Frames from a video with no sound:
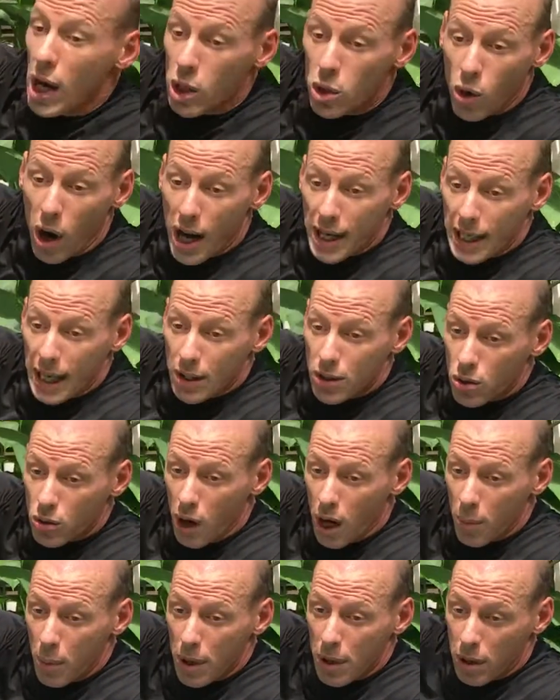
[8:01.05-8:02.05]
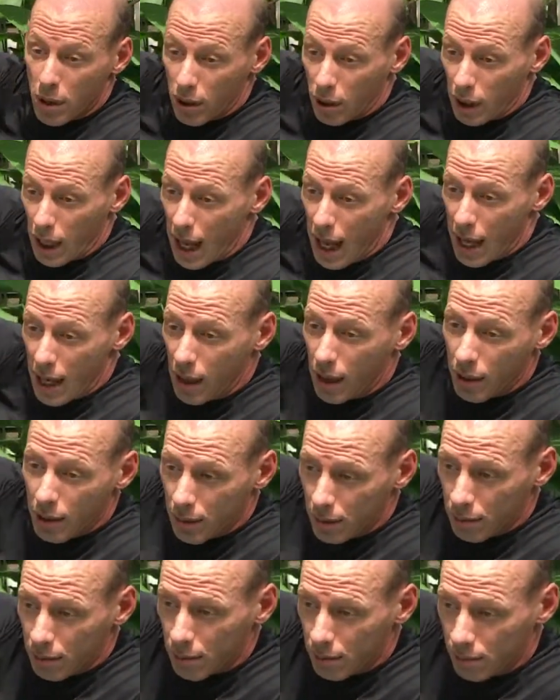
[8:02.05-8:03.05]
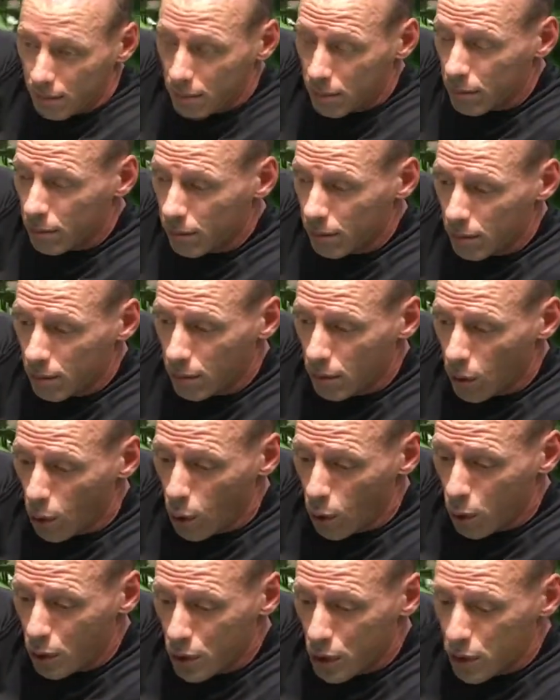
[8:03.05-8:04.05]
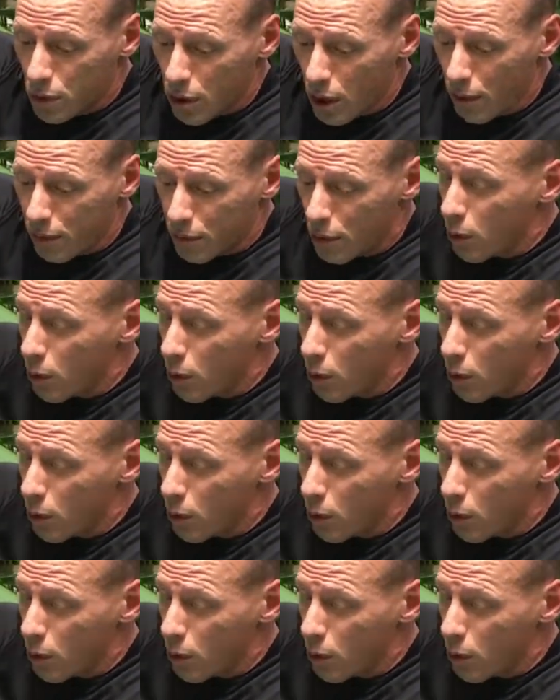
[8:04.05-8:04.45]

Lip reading: Try to get straight with your leg. Hold yourself.